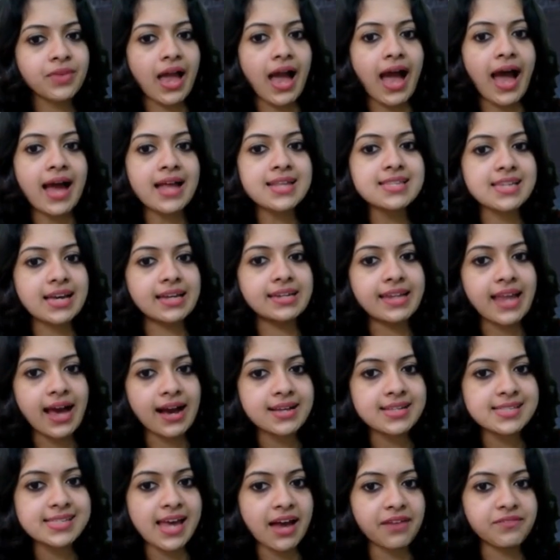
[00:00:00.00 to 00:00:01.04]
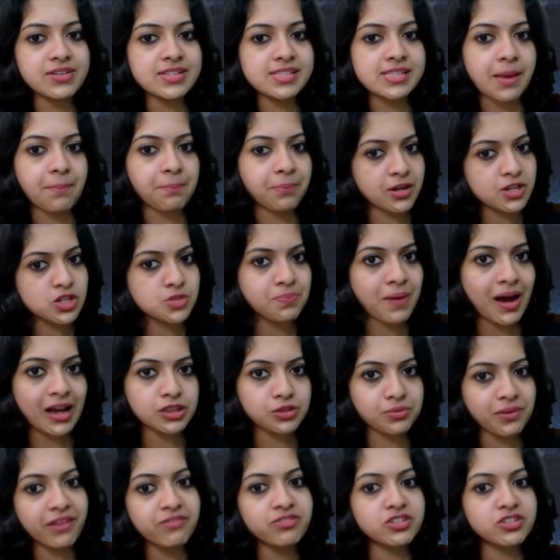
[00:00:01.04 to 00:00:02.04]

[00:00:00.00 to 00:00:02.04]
and lungs have a separate pathway